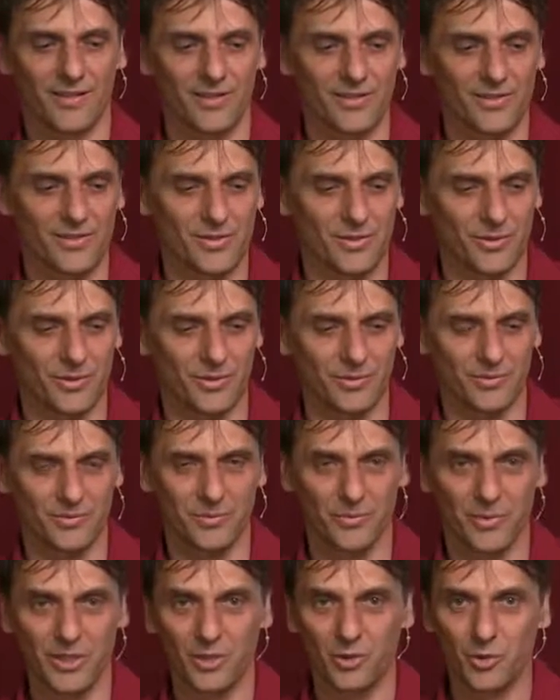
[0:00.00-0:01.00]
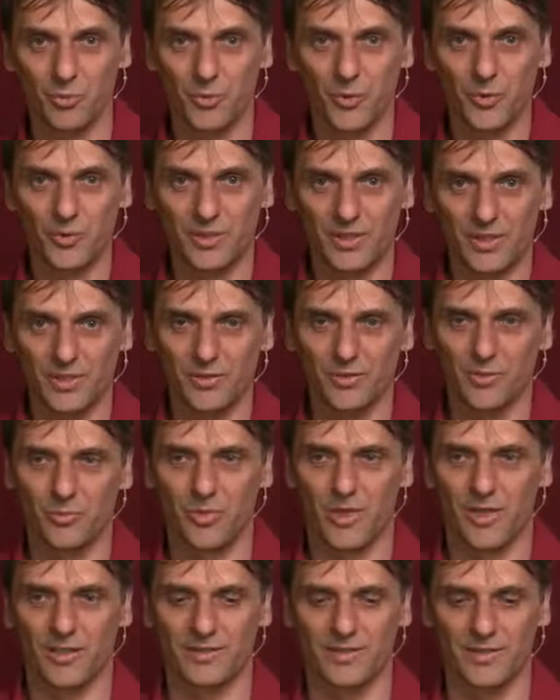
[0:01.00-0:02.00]
So we need to put into the
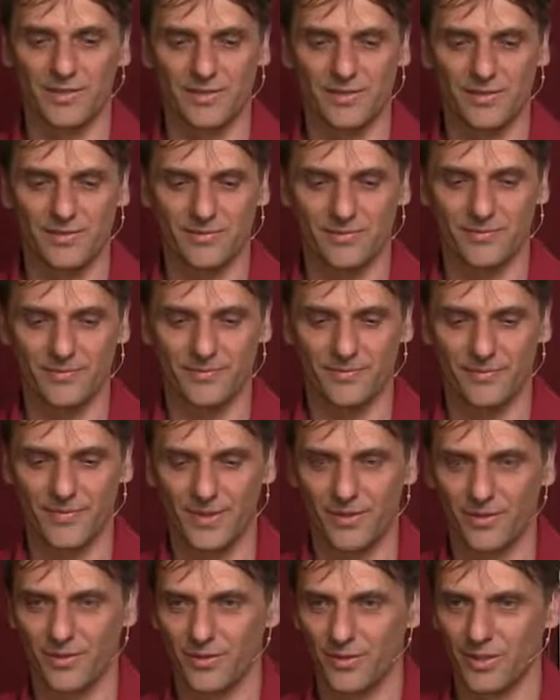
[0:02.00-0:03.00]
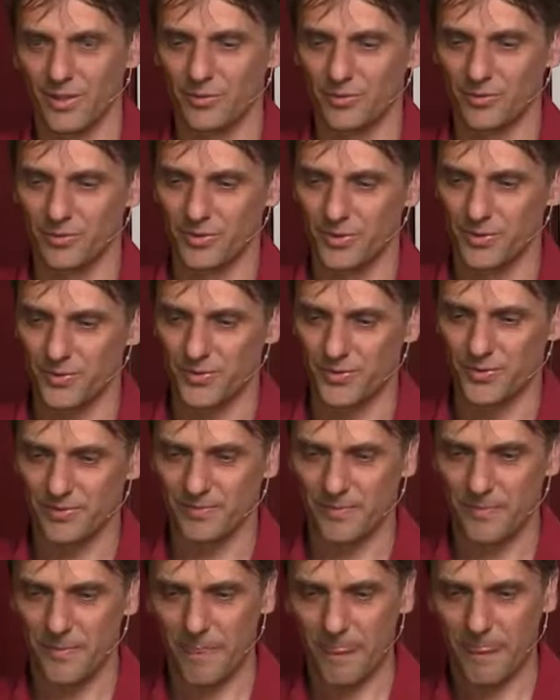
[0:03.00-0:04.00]
practice, into the use.
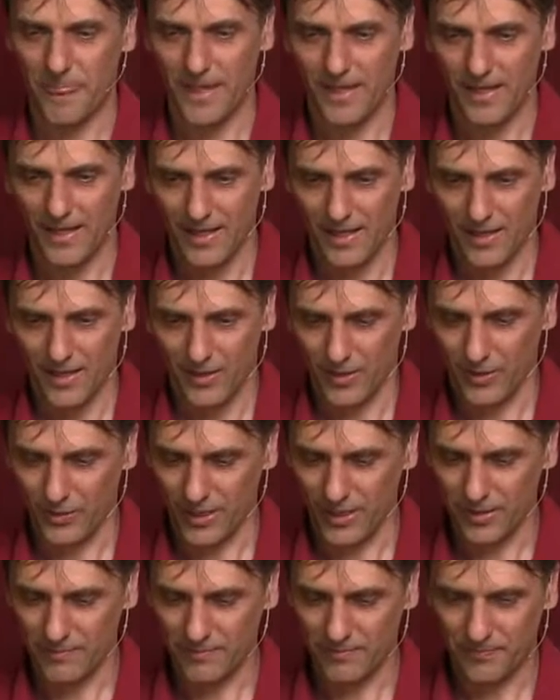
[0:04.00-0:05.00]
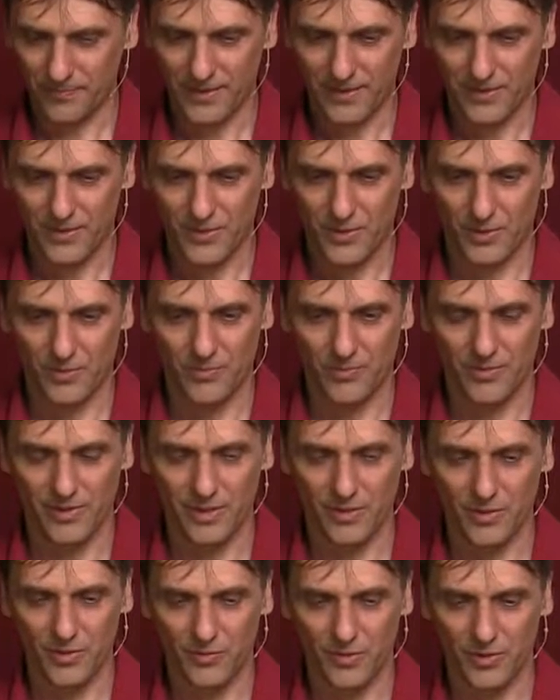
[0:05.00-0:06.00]
Okay, so
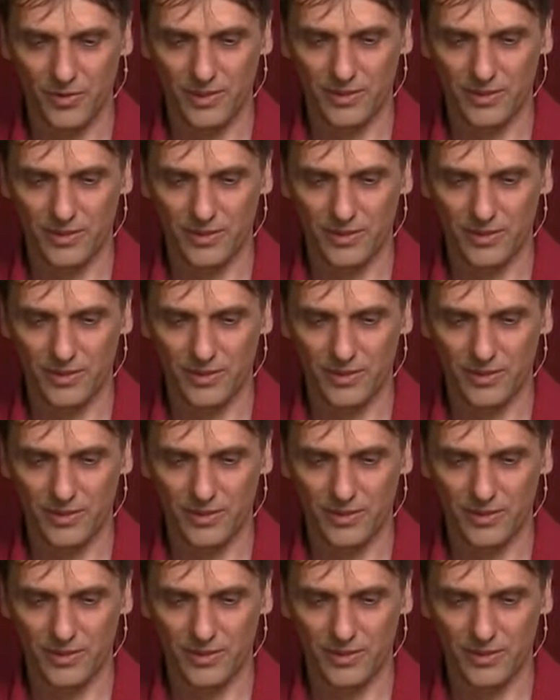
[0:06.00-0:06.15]
thank you for the